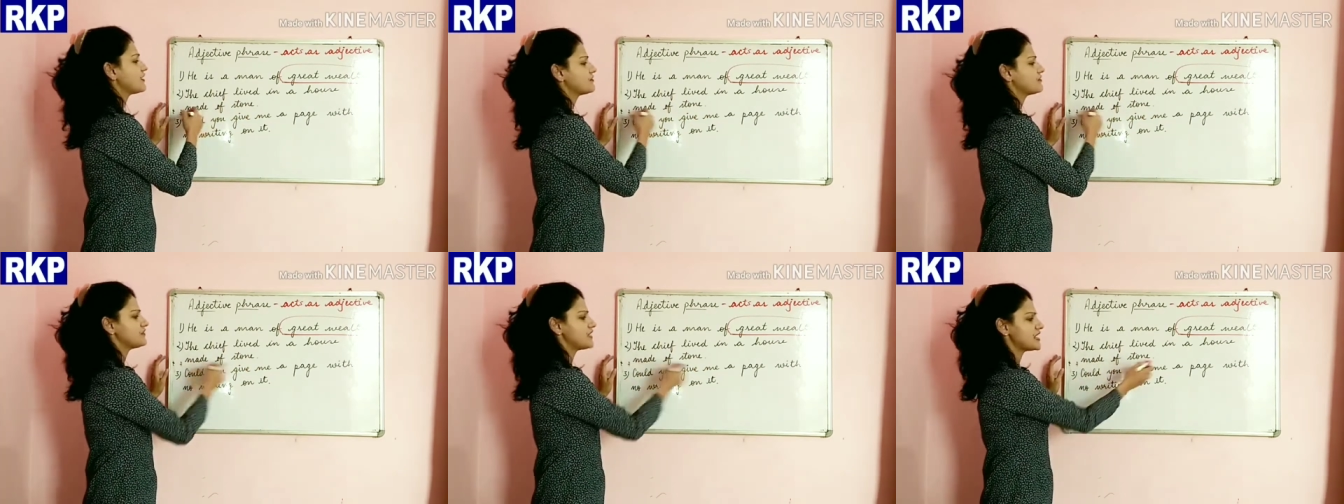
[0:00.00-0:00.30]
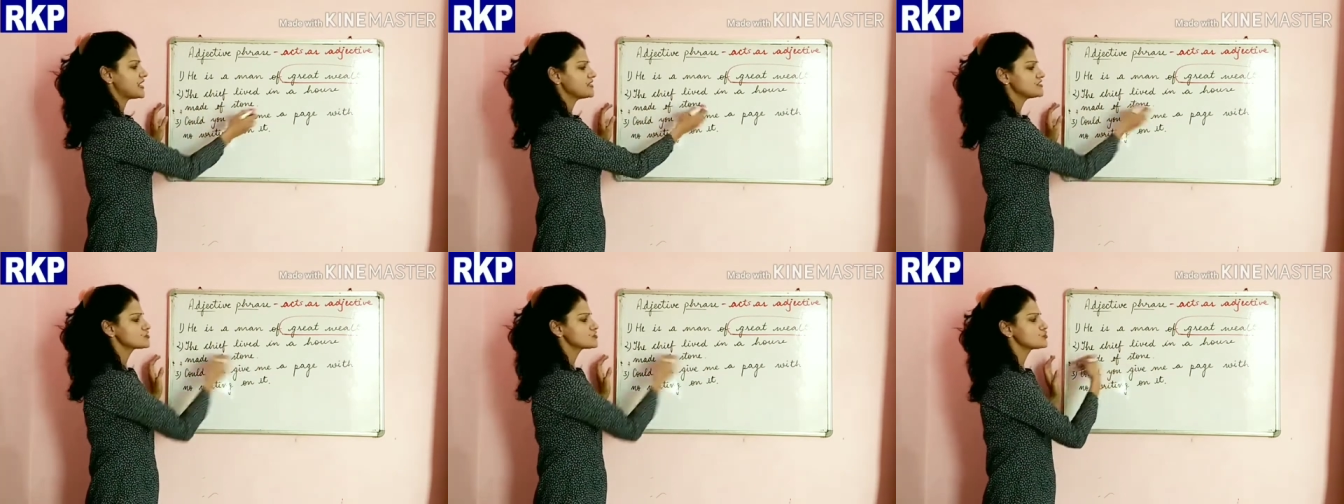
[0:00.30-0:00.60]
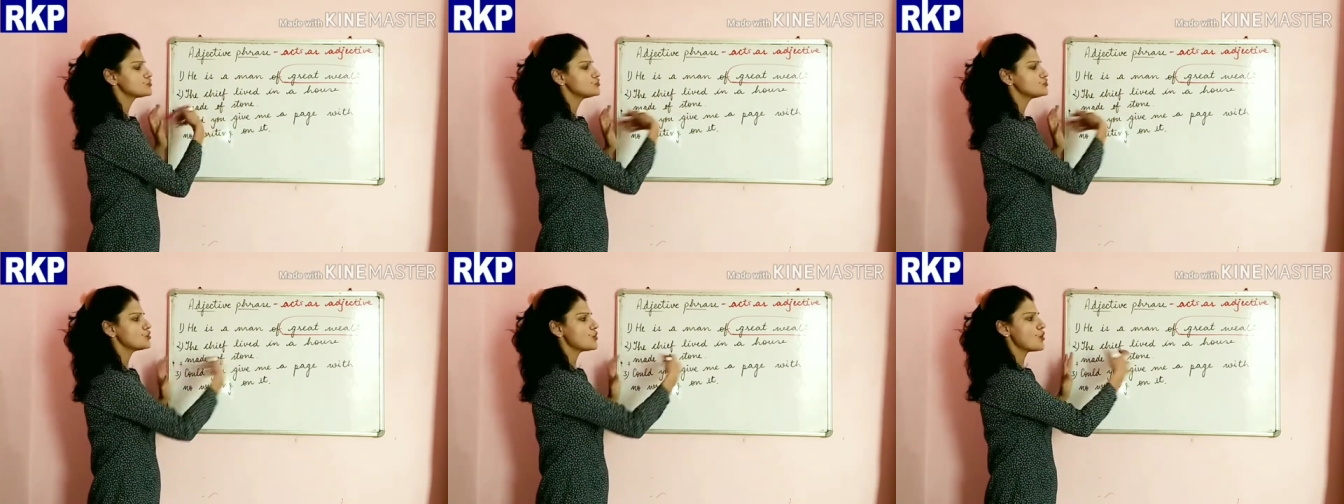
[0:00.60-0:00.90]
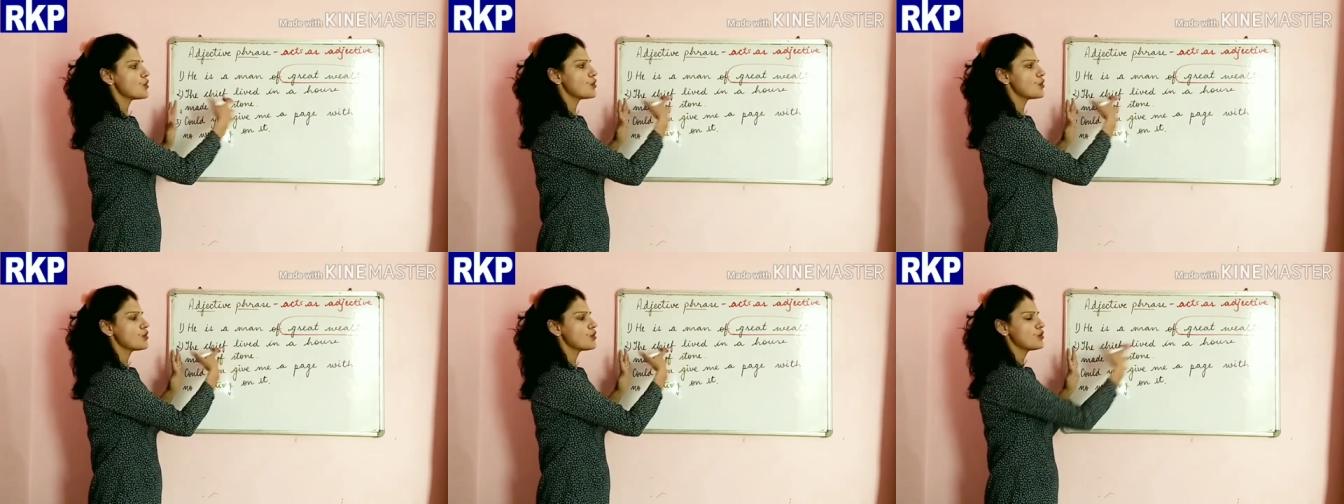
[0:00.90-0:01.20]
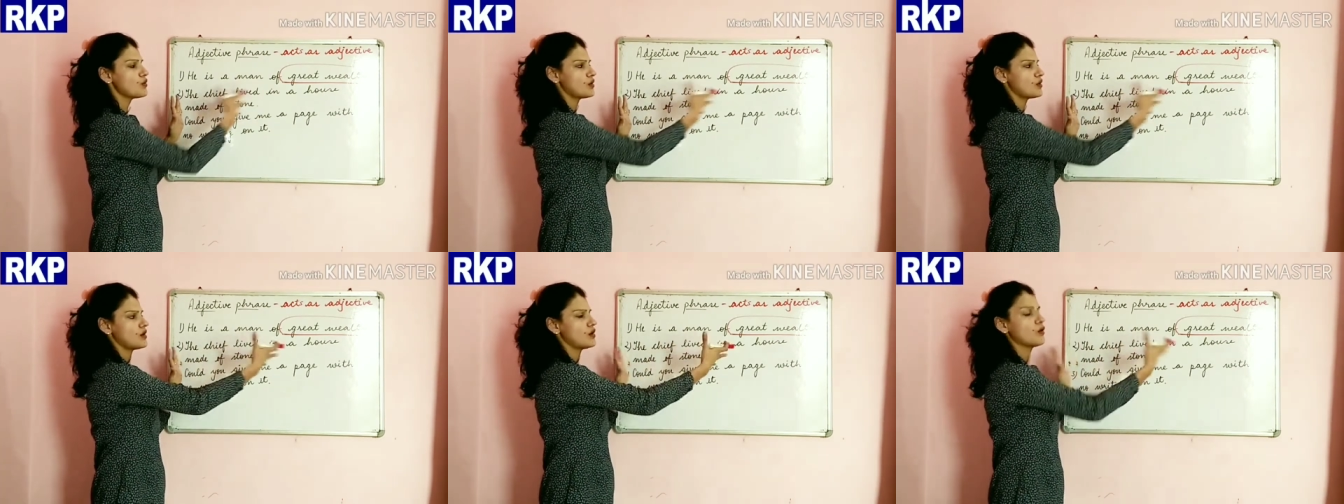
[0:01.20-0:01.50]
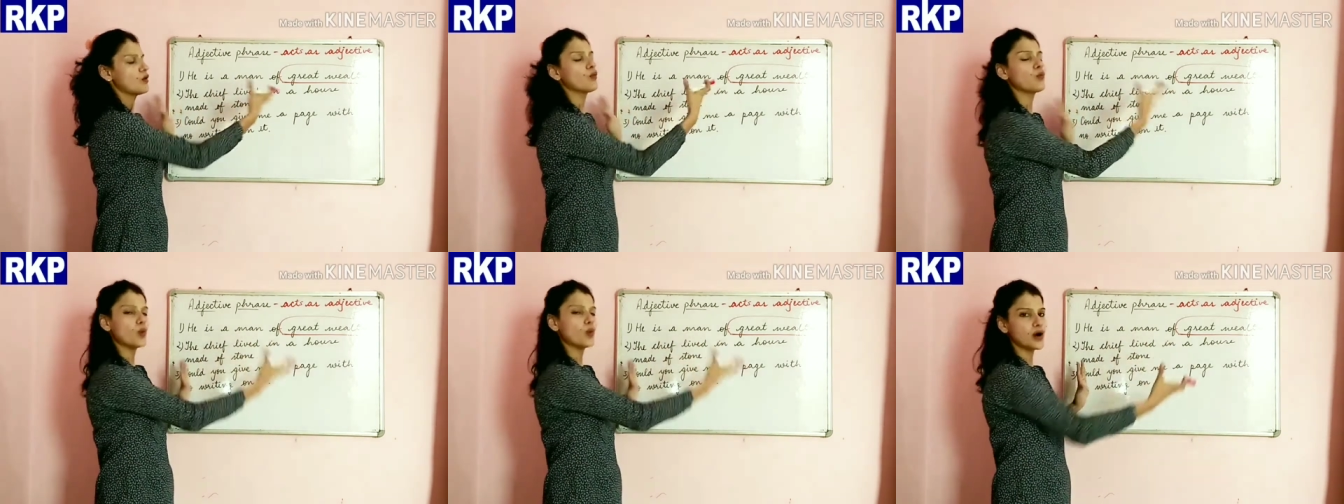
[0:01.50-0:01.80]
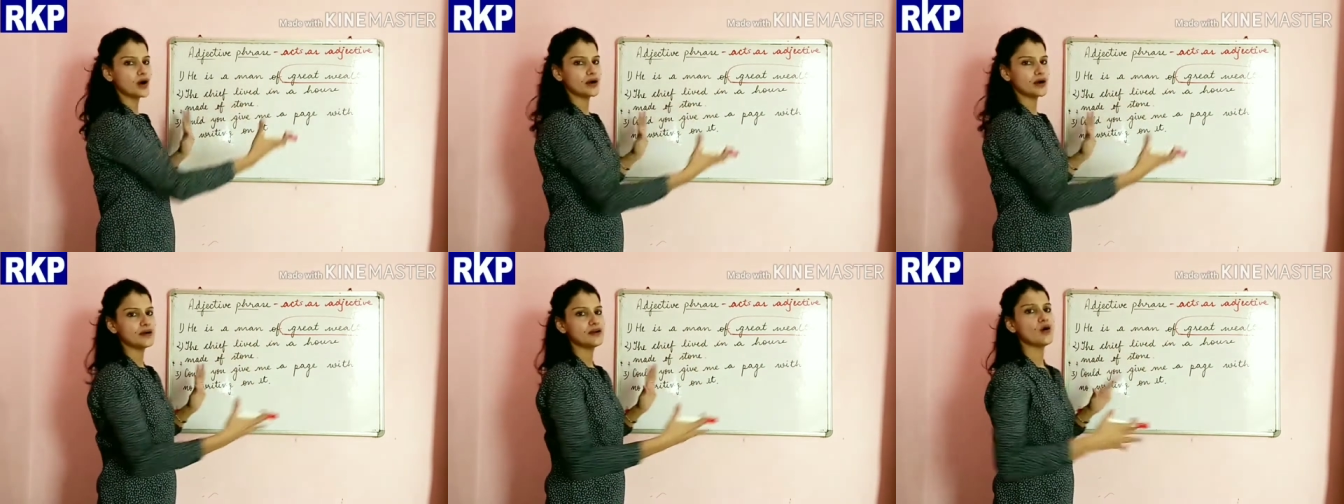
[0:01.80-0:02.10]
there is no
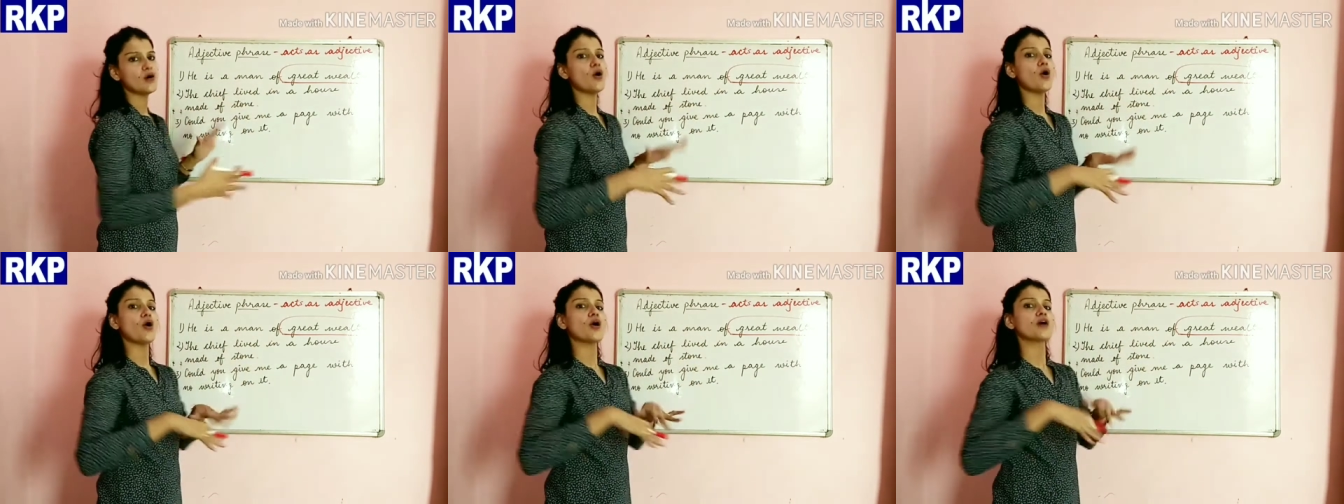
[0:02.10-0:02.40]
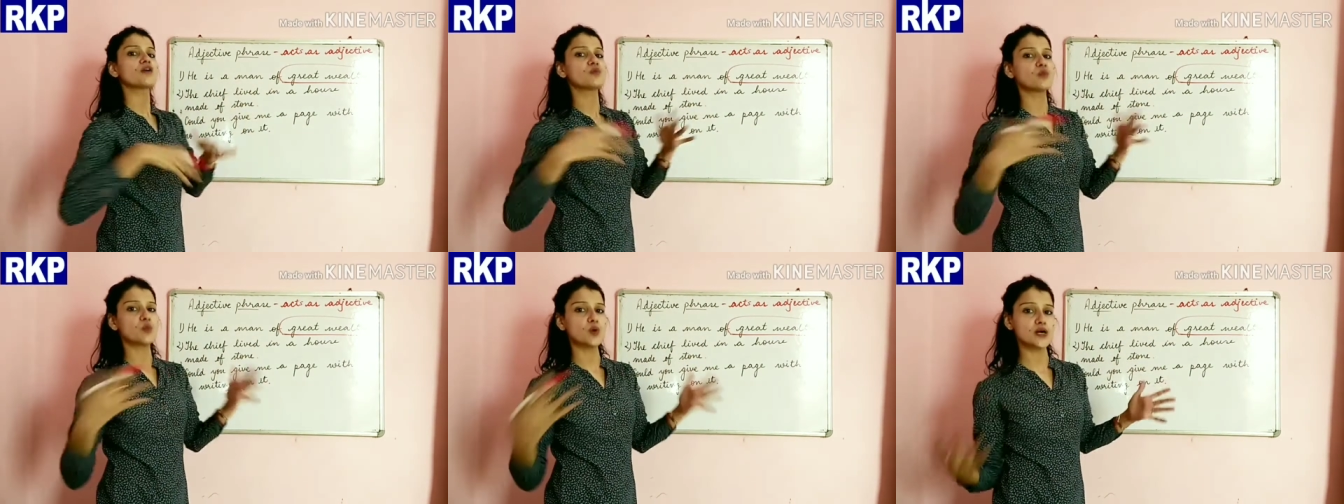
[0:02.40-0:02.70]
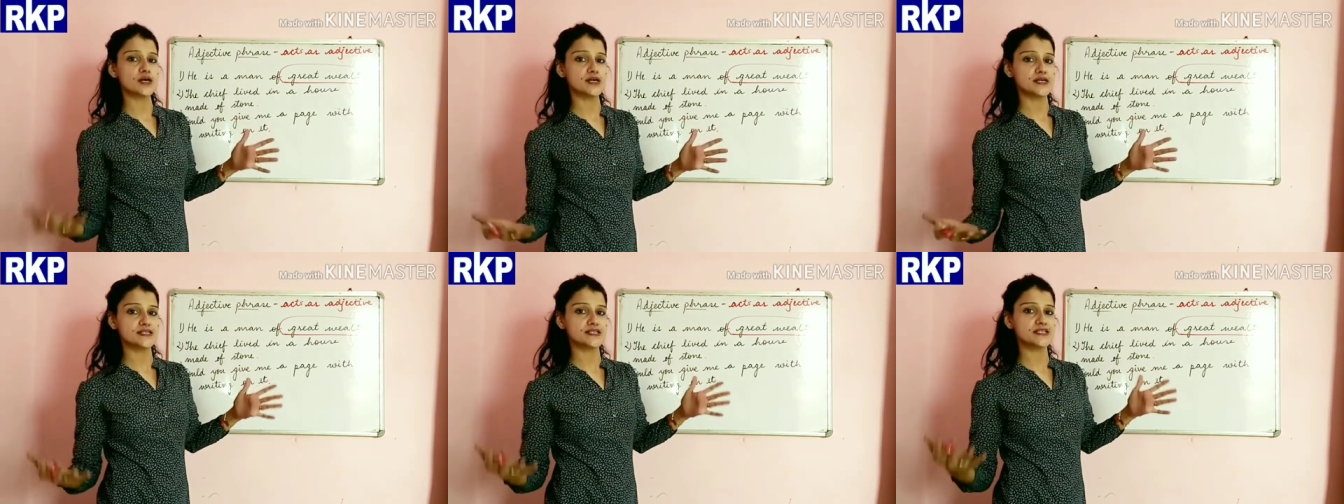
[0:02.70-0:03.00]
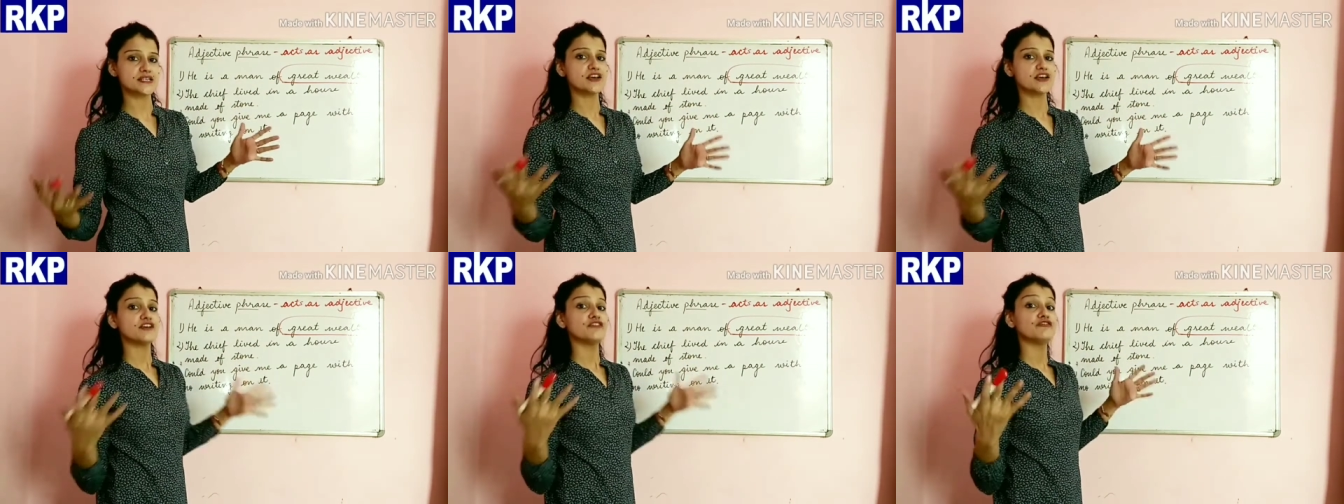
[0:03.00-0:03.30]
word or words